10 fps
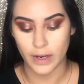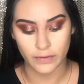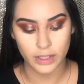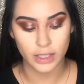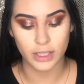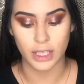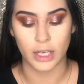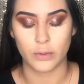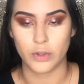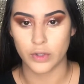everything that
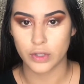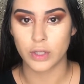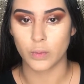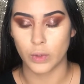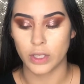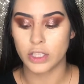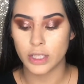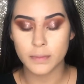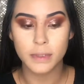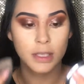I usually would,
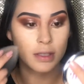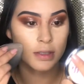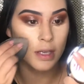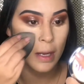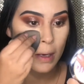just because,